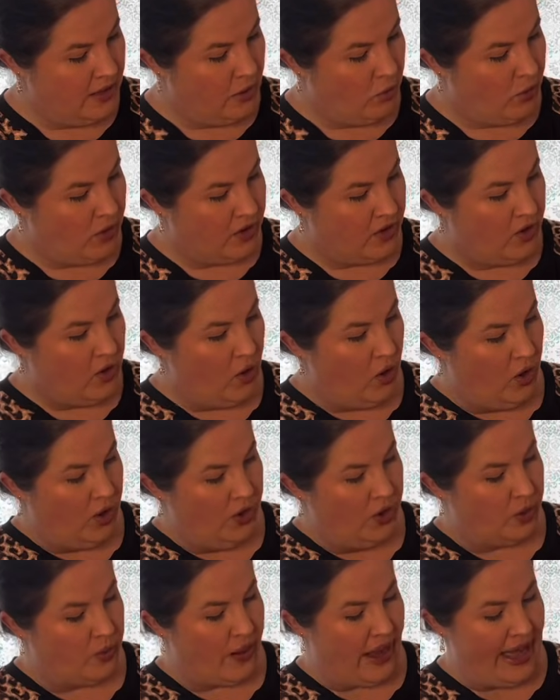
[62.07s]
with gold
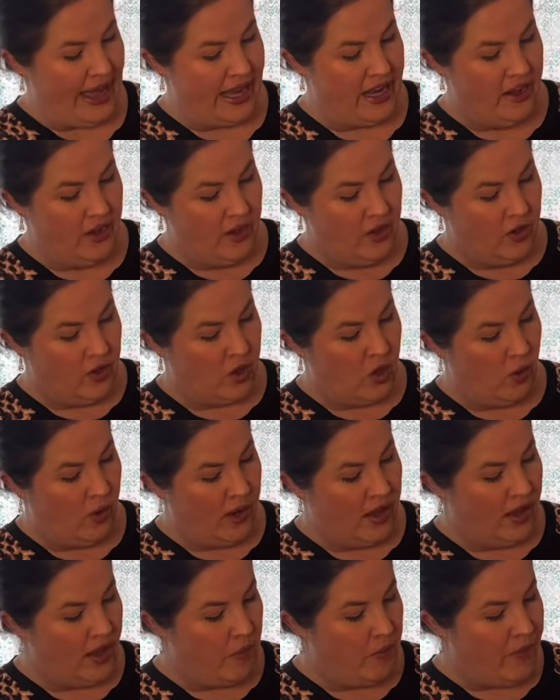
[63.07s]
thread
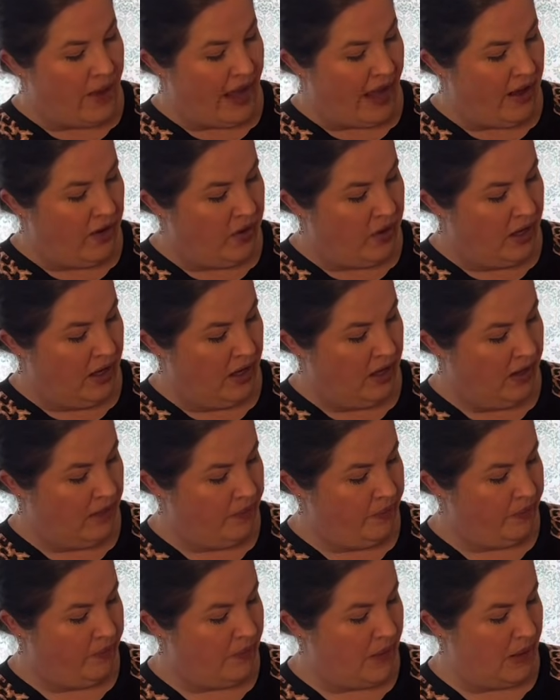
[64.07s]
going about
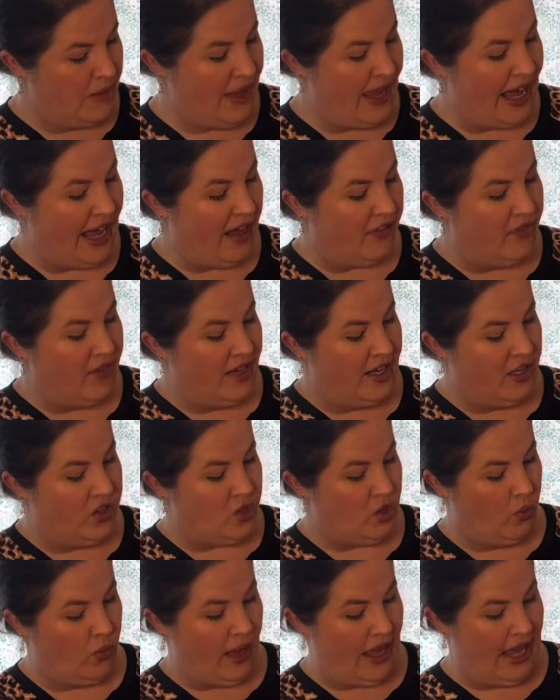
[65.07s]
maybe ½ an inch
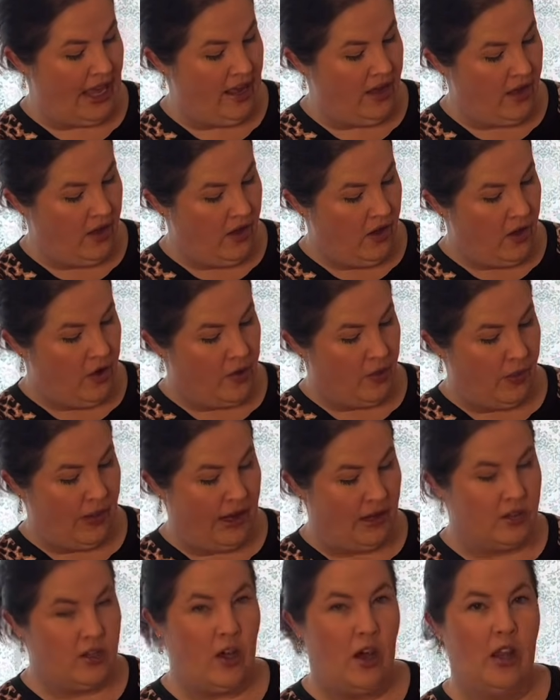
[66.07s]
away
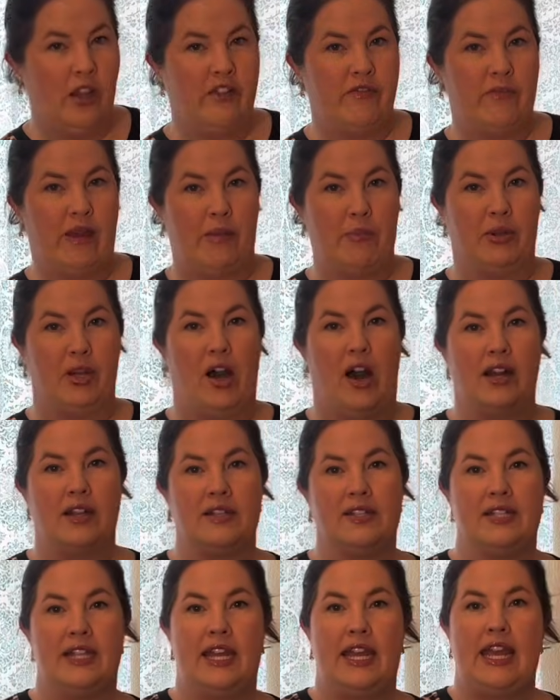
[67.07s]
around all of my
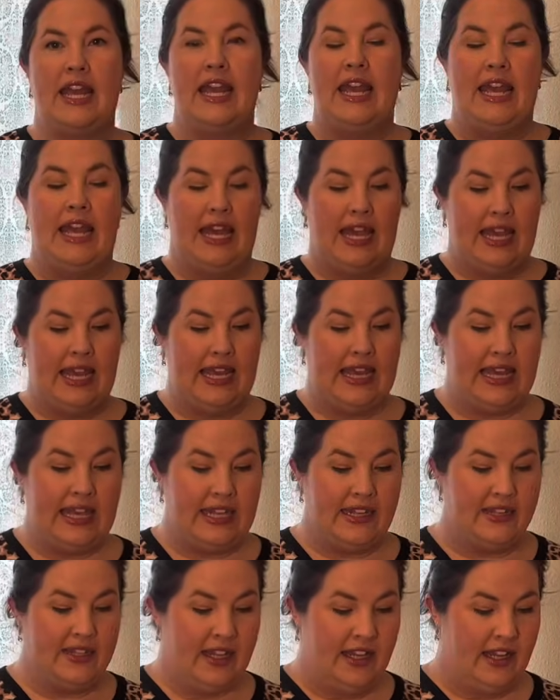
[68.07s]
blocks.
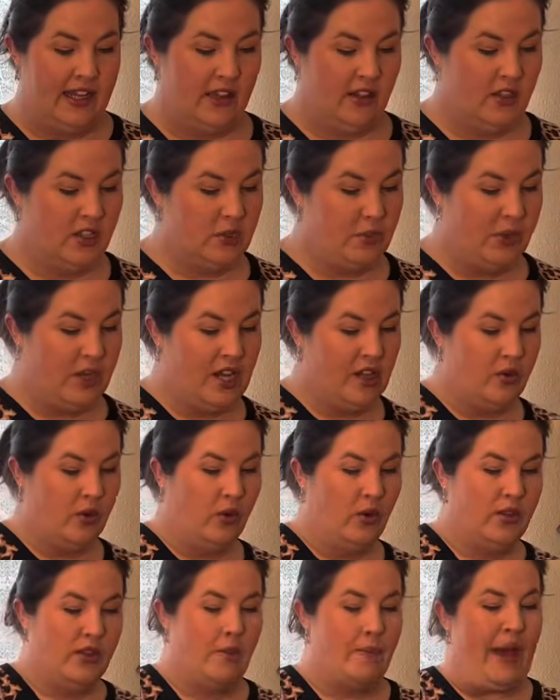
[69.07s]
And it looks pretty
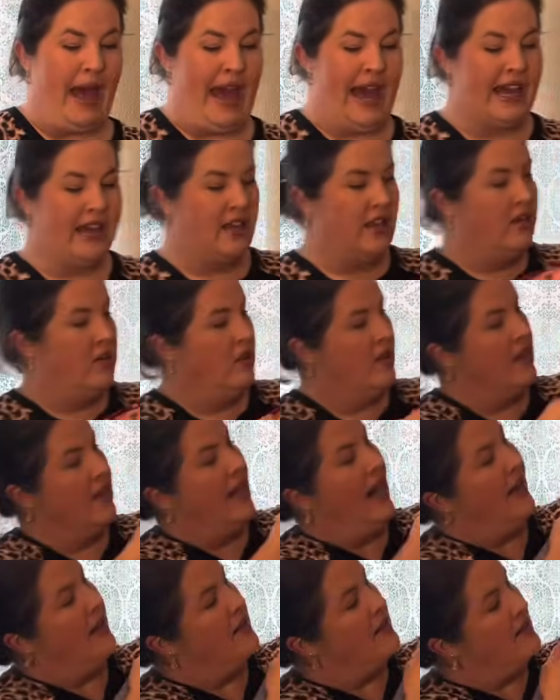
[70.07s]
cool in the back. You can
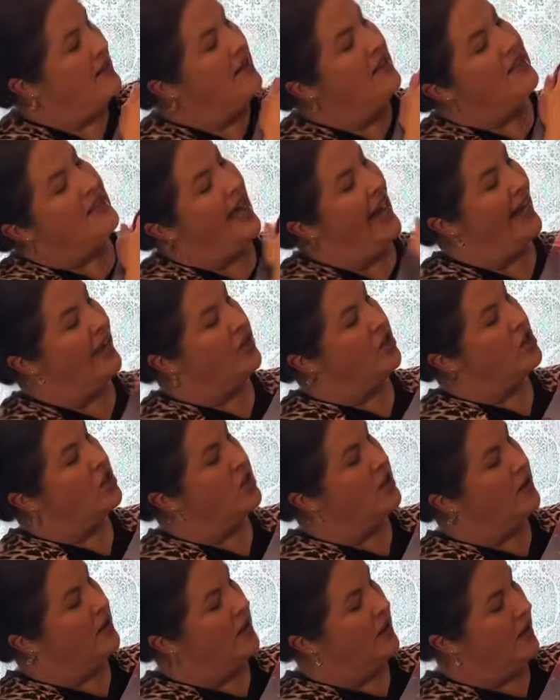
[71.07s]
kind of see the
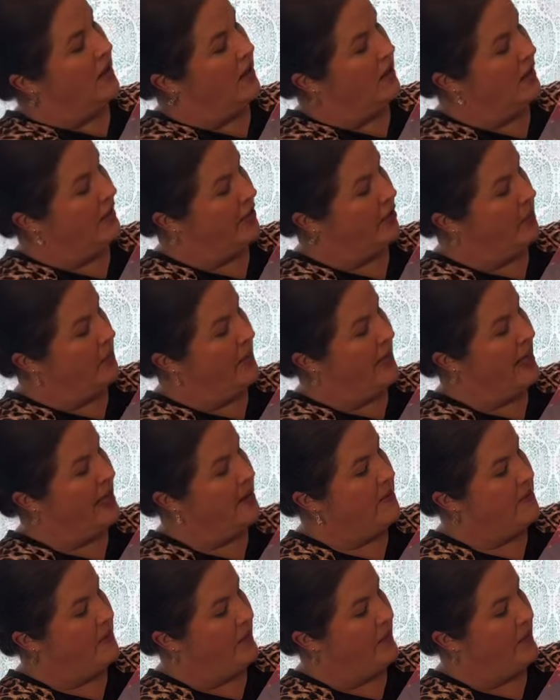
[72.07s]
texture a little bit.